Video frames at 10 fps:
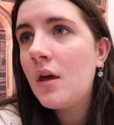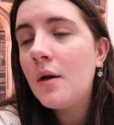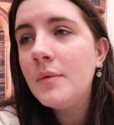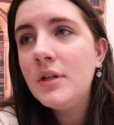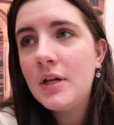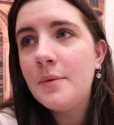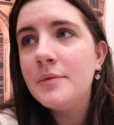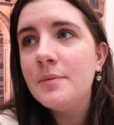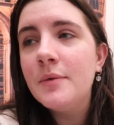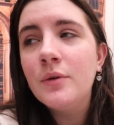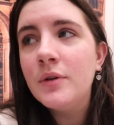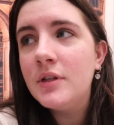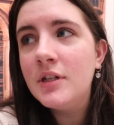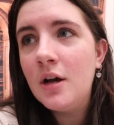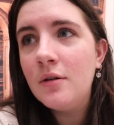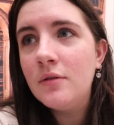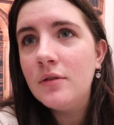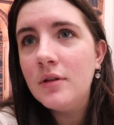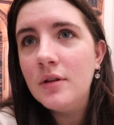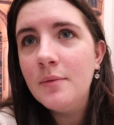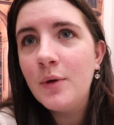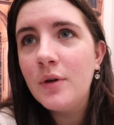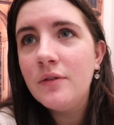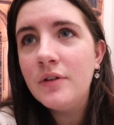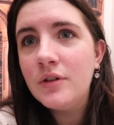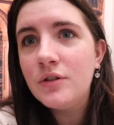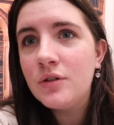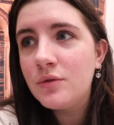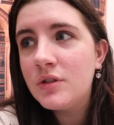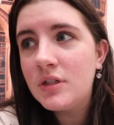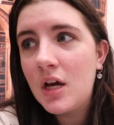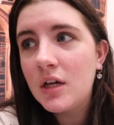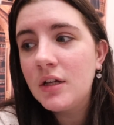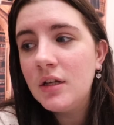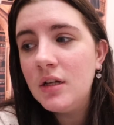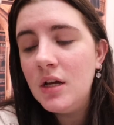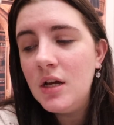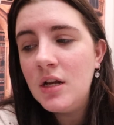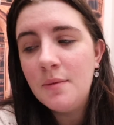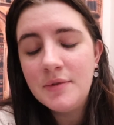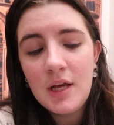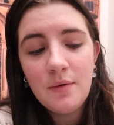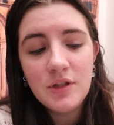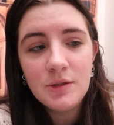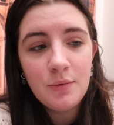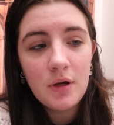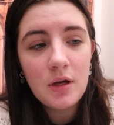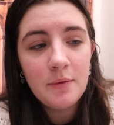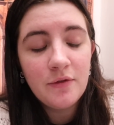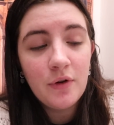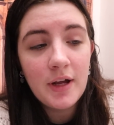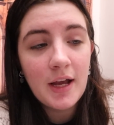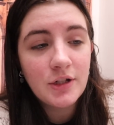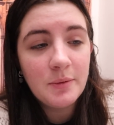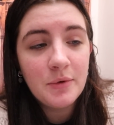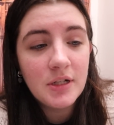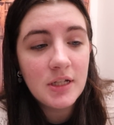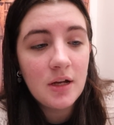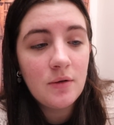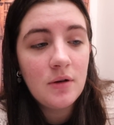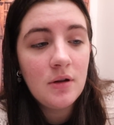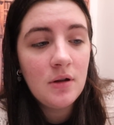How many times am I going to tell? Am I going to feel so stuck and upset with this book before I actually put it down?